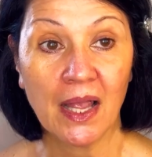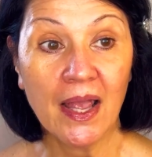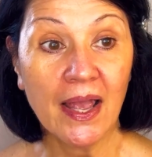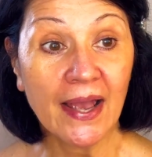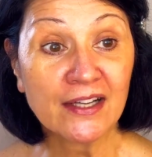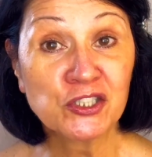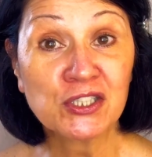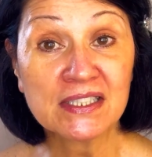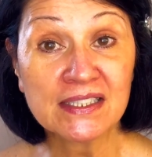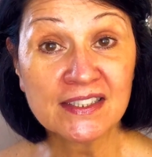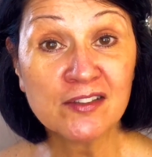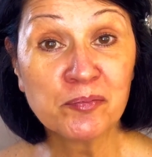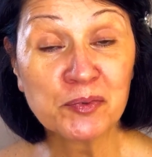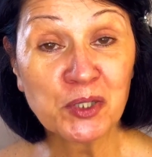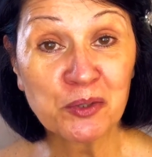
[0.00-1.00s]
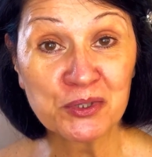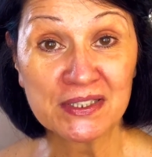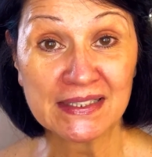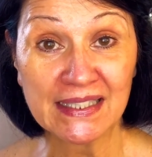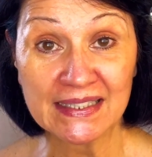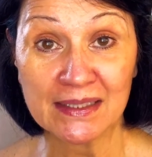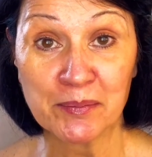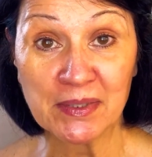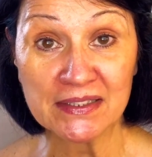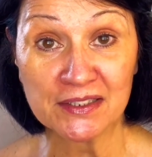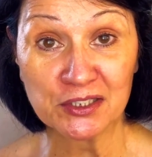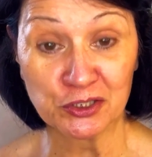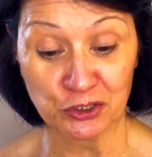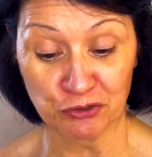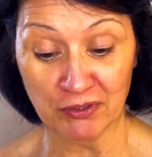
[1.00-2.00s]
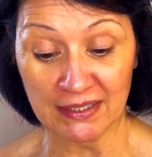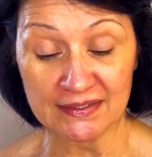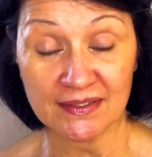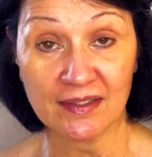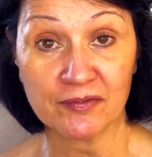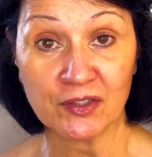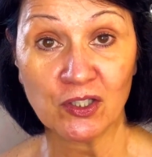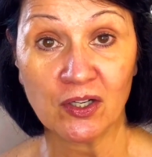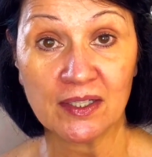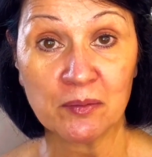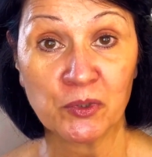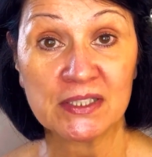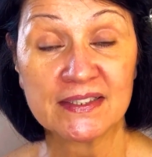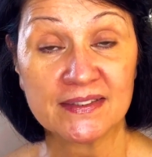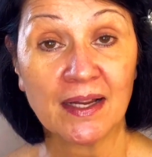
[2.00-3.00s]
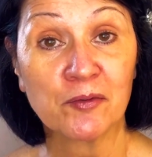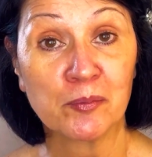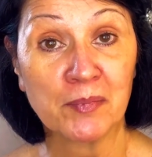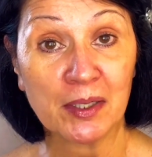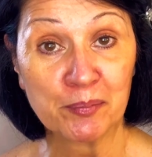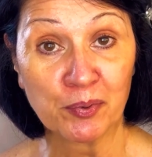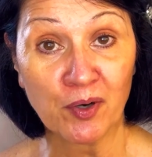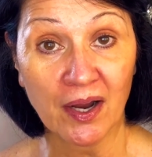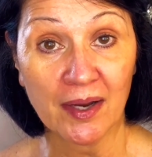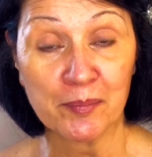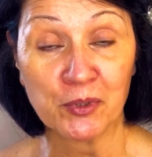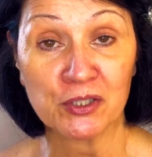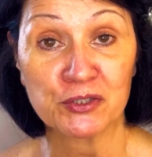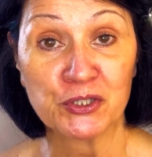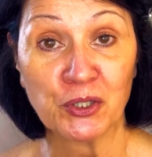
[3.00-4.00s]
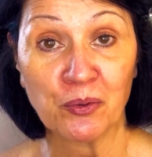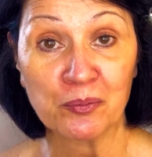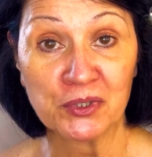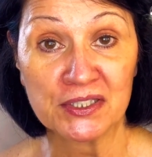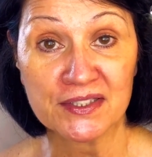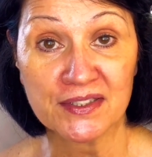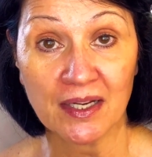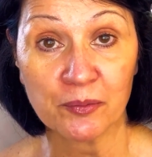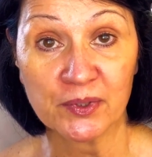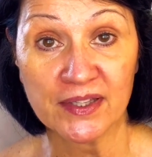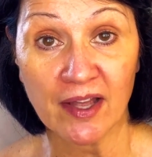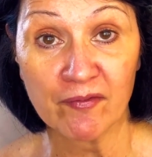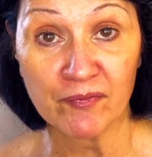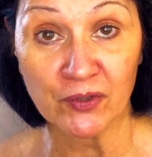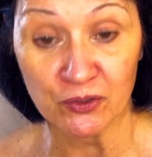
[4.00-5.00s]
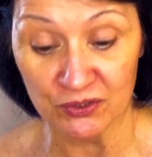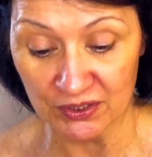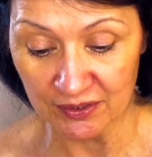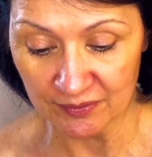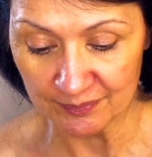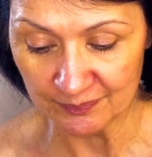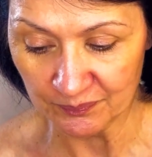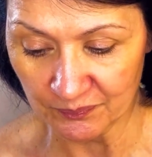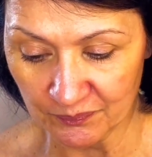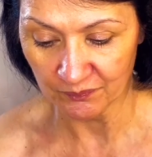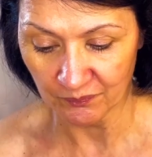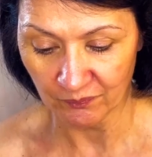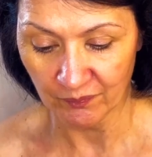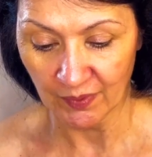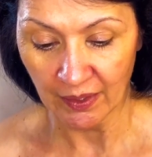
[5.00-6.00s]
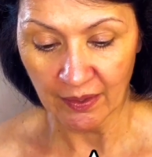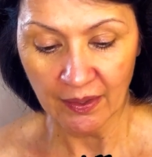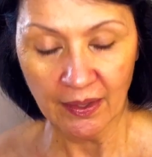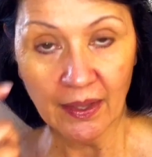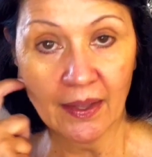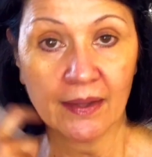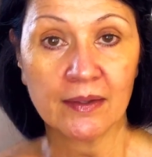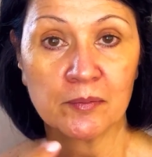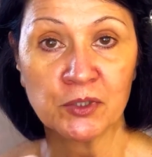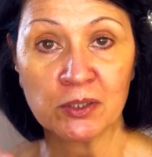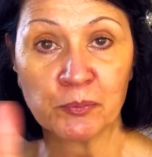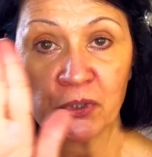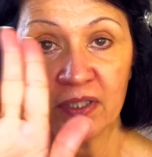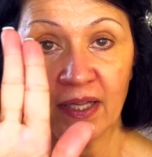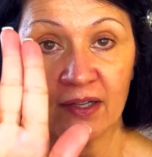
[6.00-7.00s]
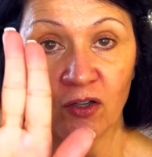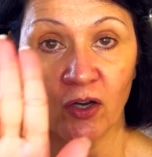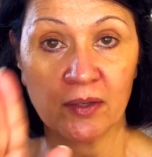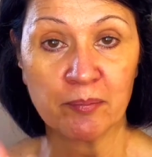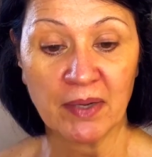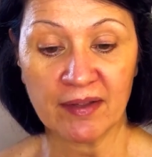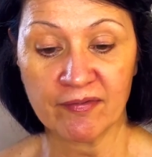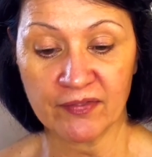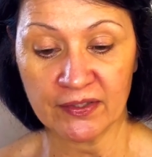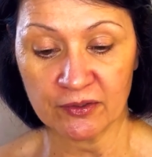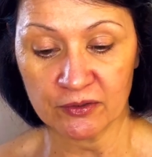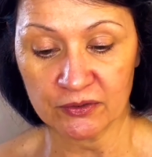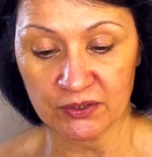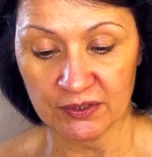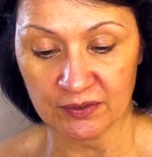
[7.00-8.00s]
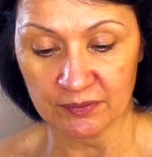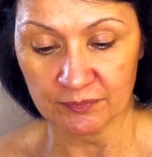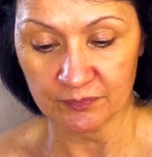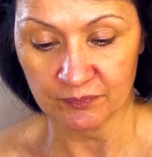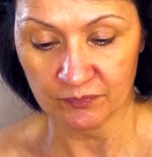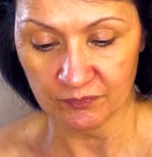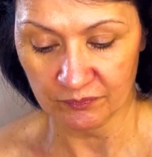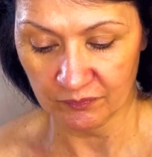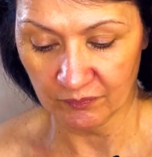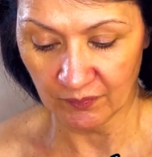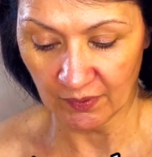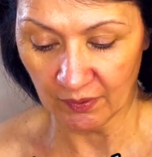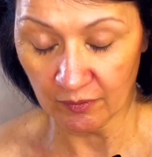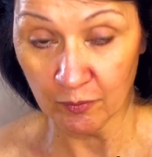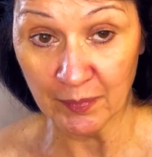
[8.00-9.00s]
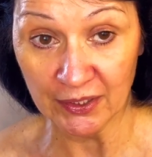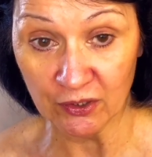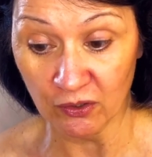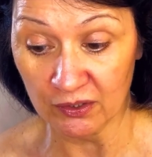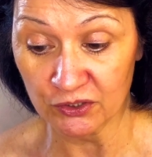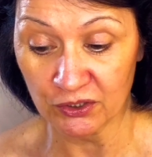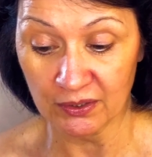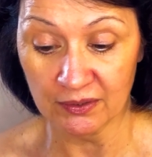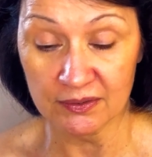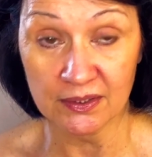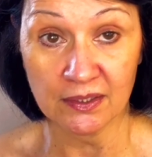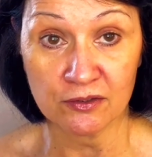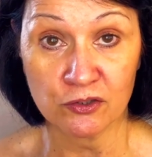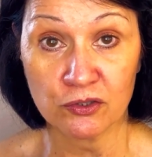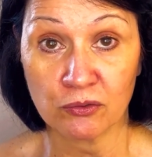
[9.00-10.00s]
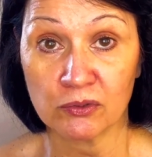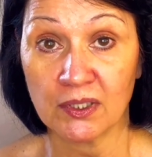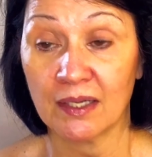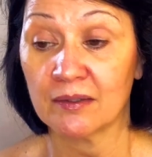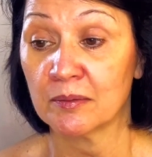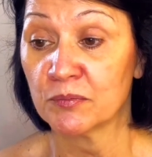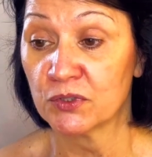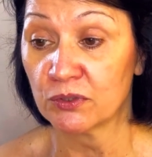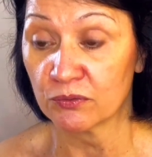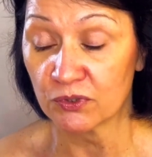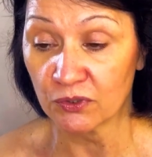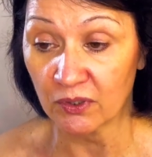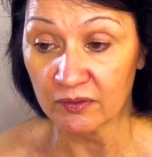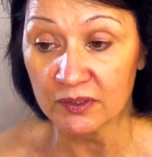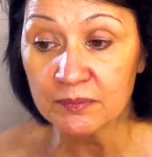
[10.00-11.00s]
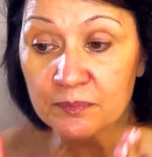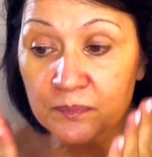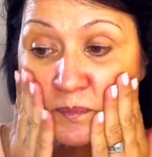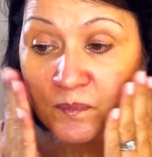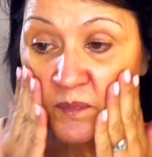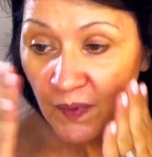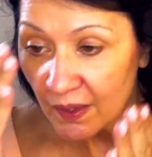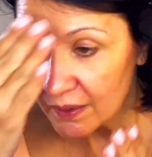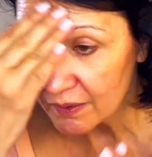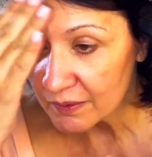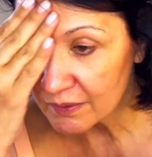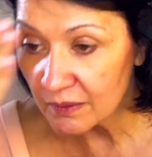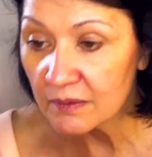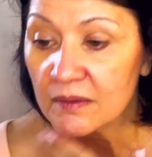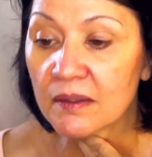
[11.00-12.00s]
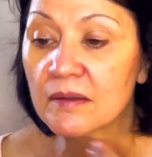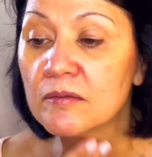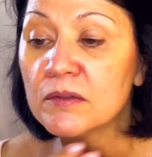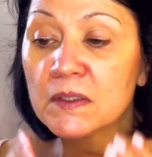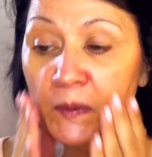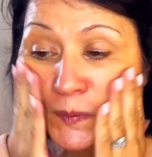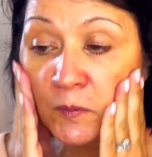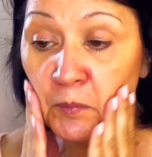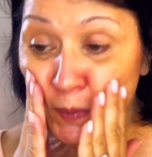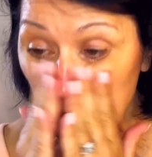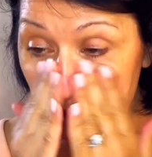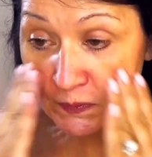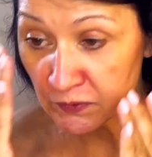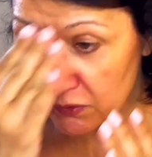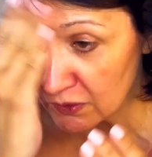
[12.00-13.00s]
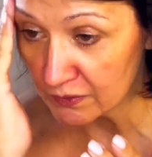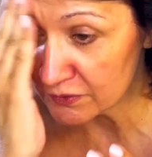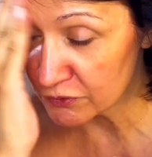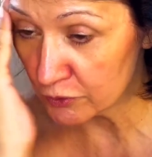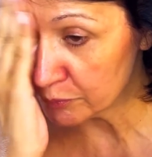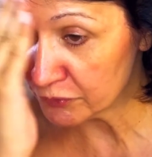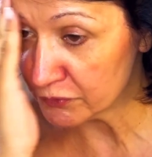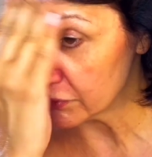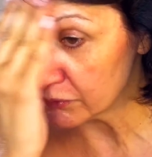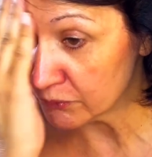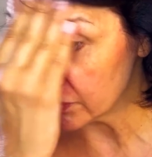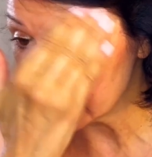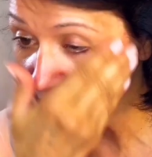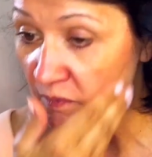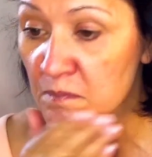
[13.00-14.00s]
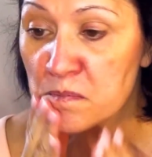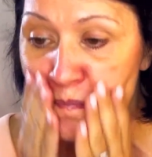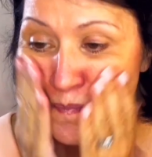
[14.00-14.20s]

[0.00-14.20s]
Actually, the leaf blowers are getting me a little distracted. I forgot I want to start with my primer, so I'm going to start with that first. And I'm going to put that on my fingers. Oh my gosh, it's getting so loud. I'm so sorry. I really hope that's not super annoying.